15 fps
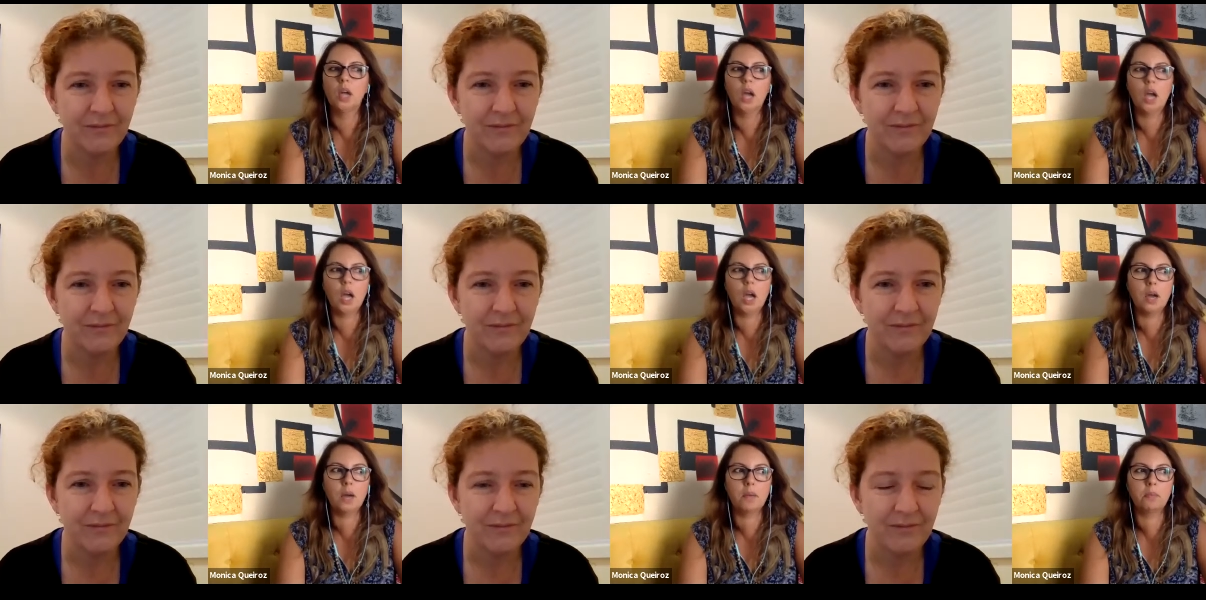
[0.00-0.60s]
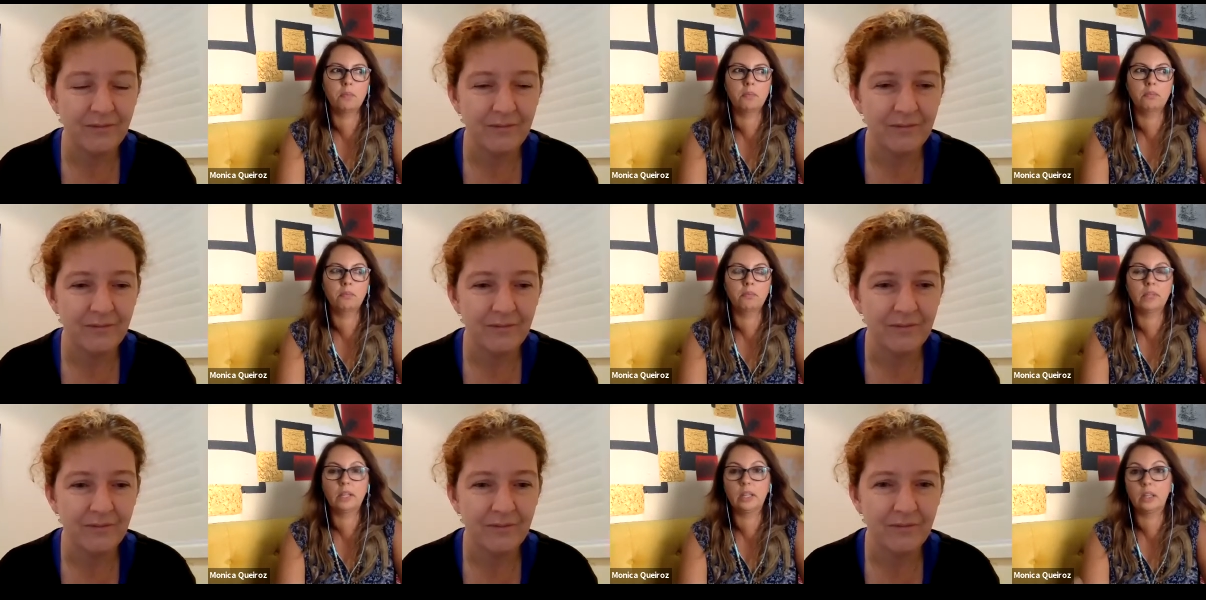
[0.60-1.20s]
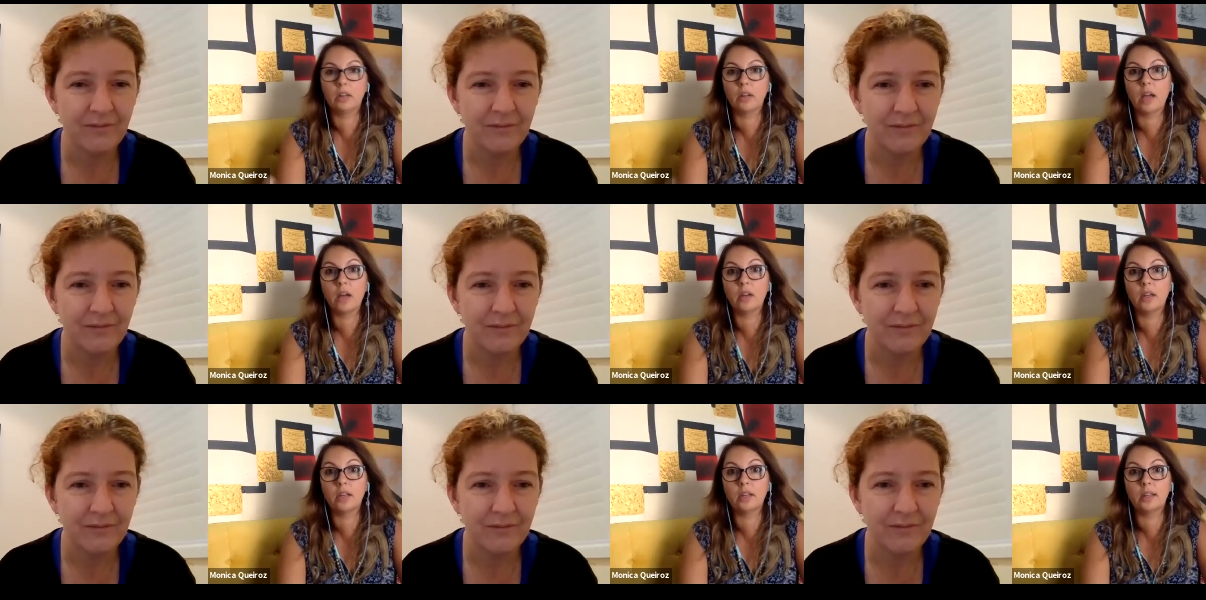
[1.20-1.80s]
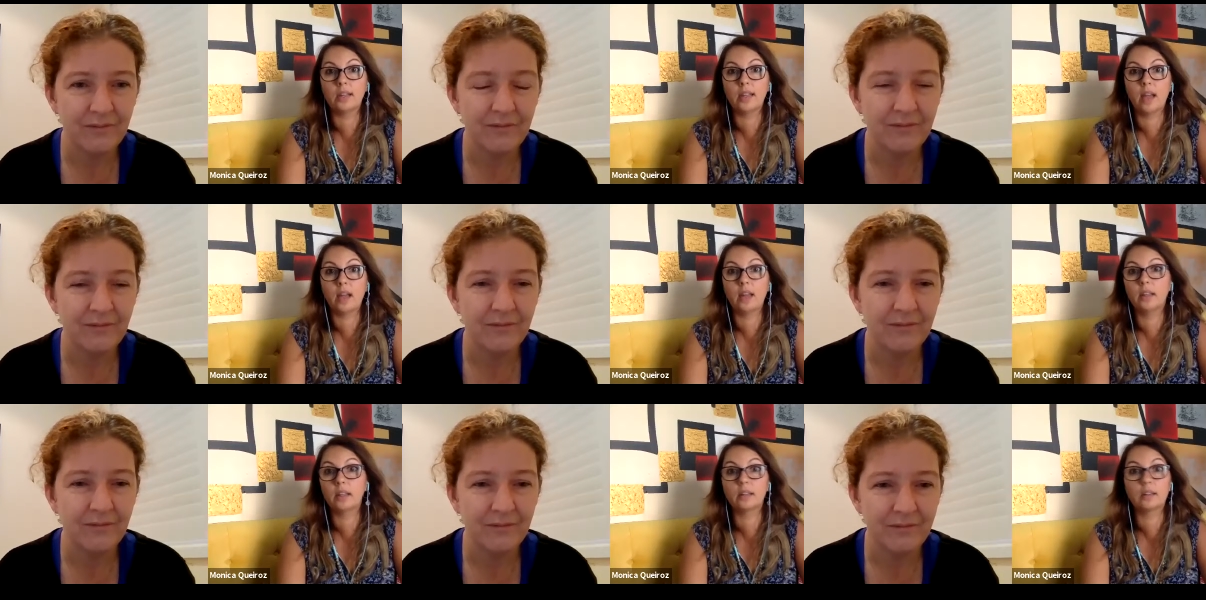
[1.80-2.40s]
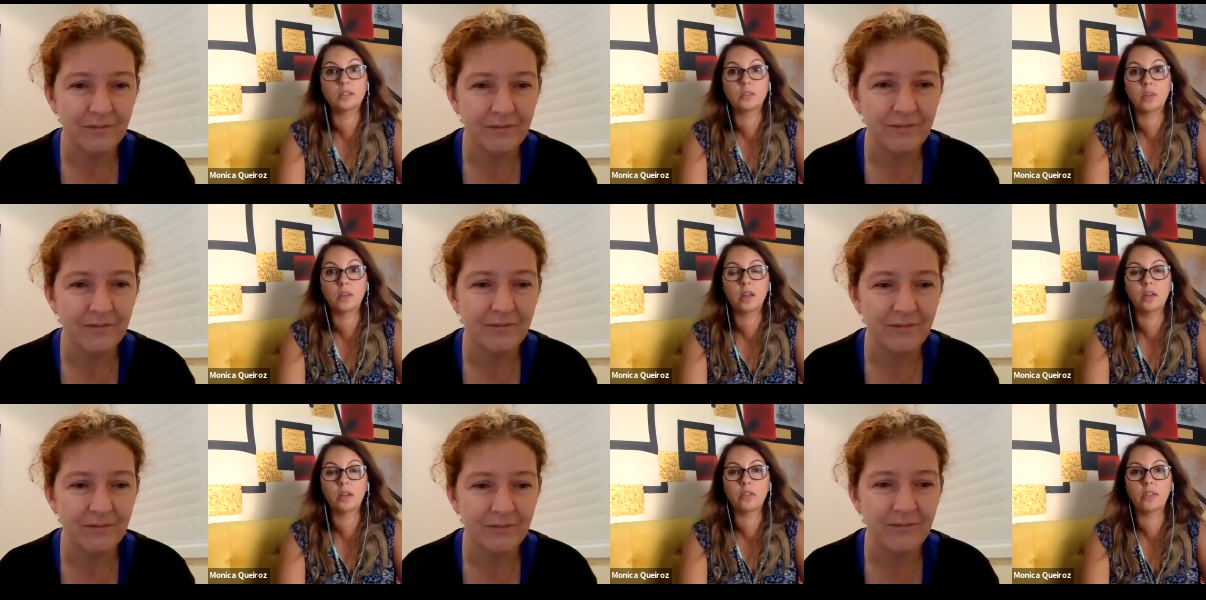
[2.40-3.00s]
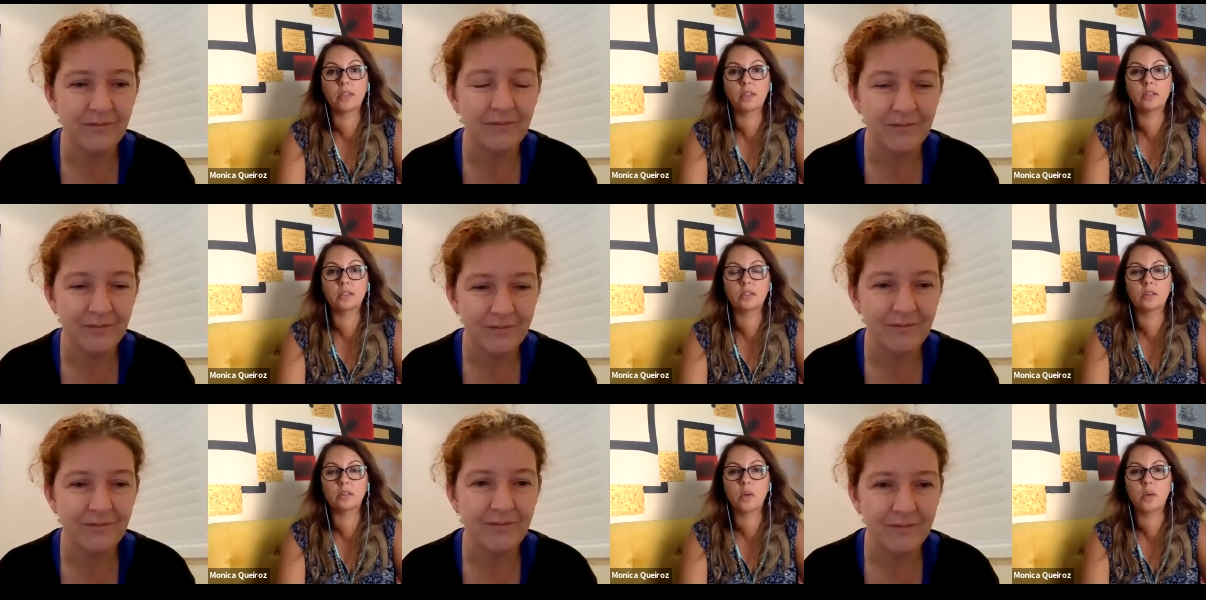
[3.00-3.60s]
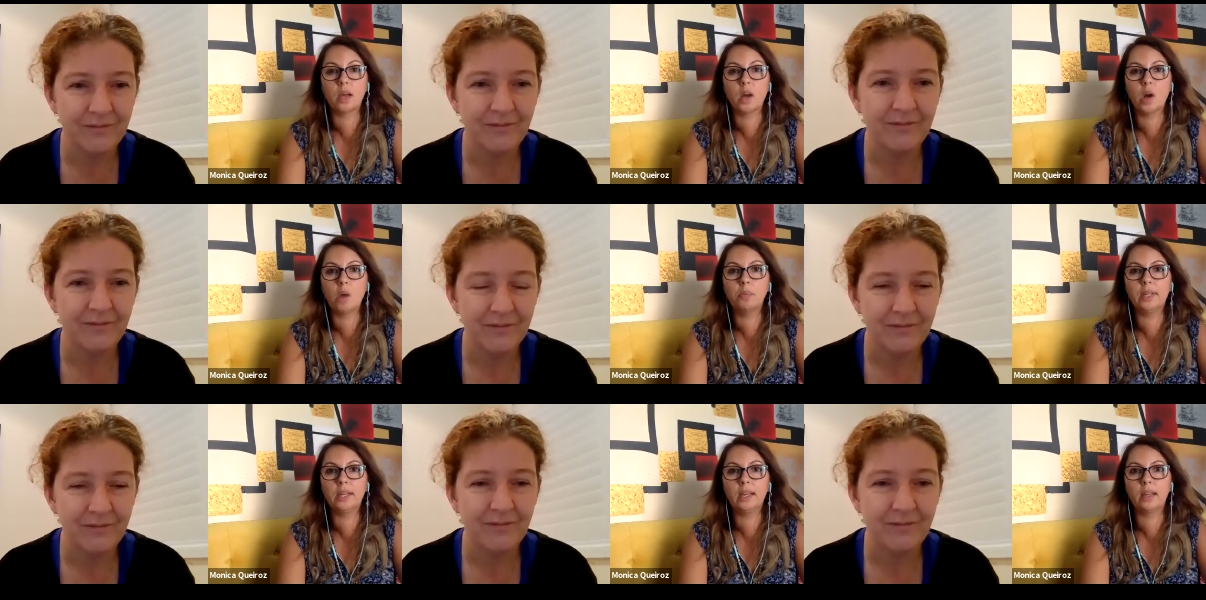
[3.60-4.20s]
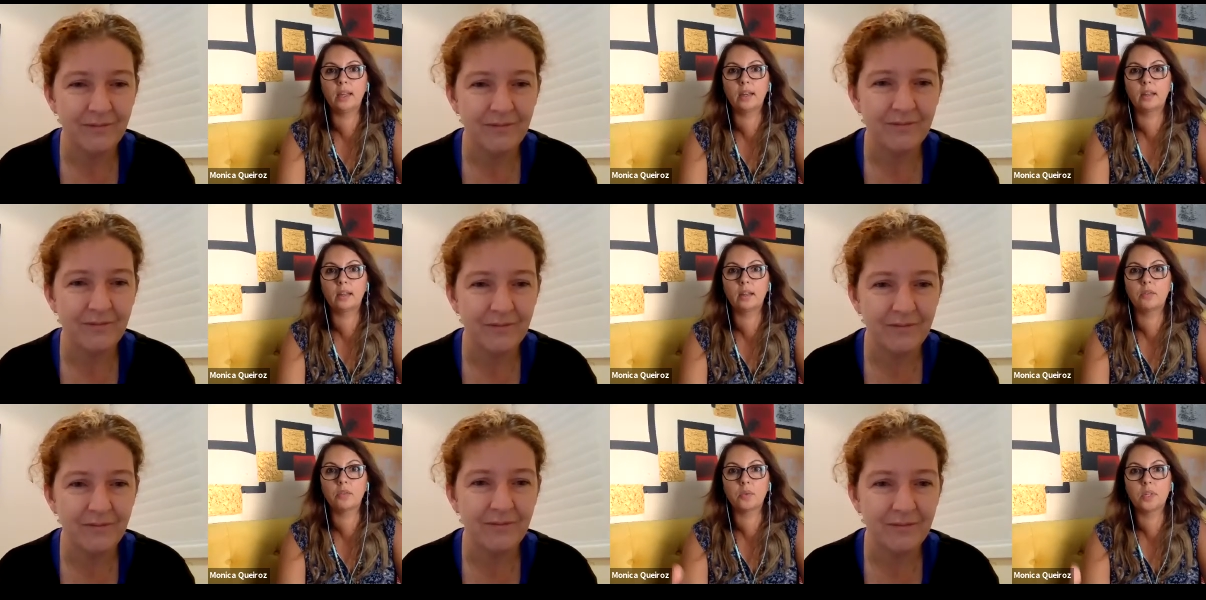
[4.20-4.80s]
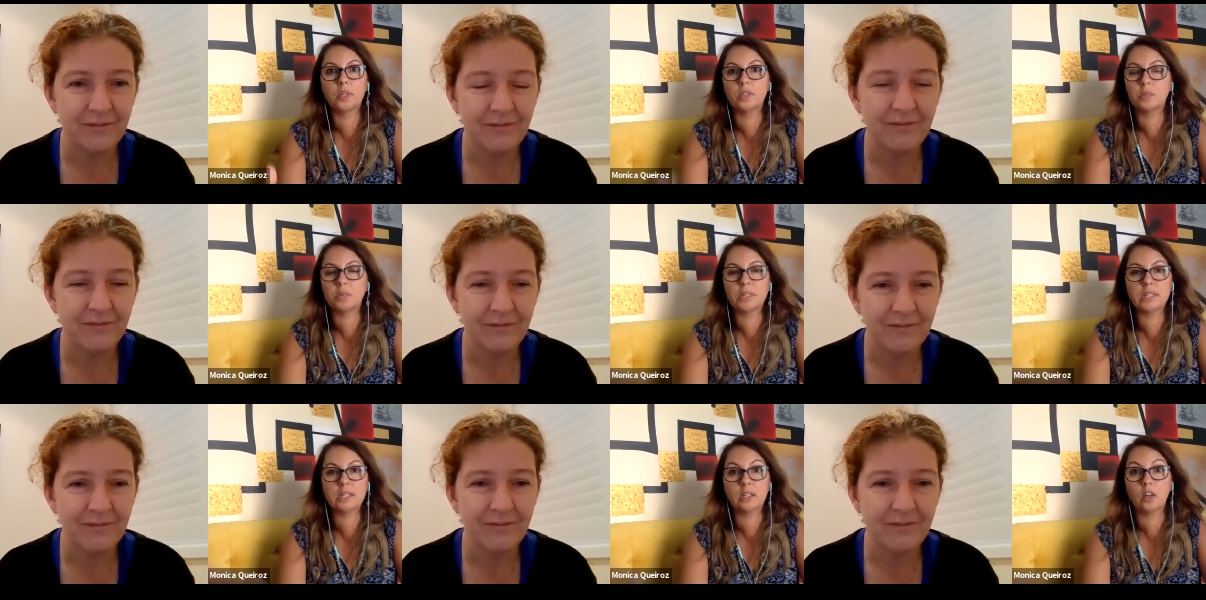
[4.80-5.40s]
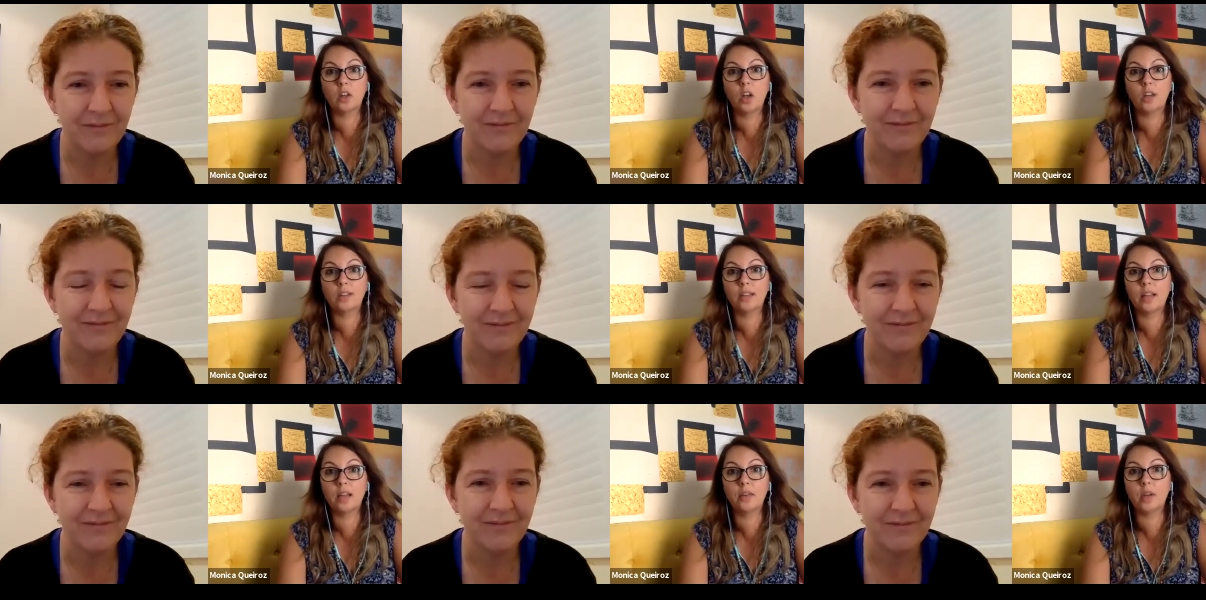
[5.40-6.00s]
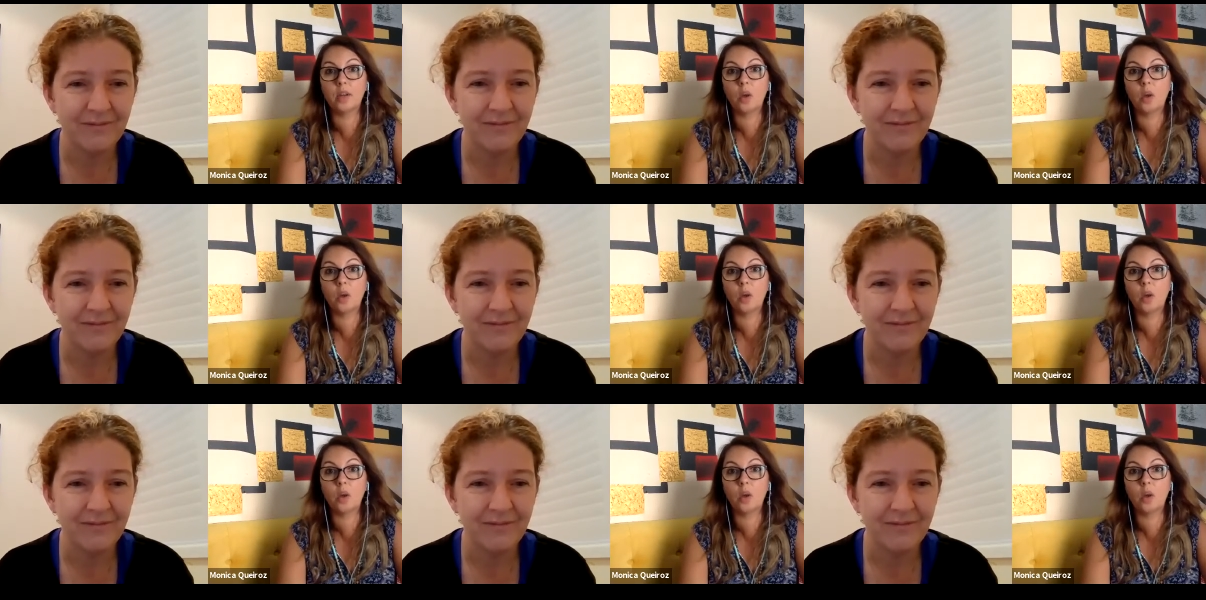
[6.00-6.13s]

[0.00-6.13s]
Speaker 1: um, clear out in, in Canada because right now things are quite complicated. Everyone is basically in lockdown at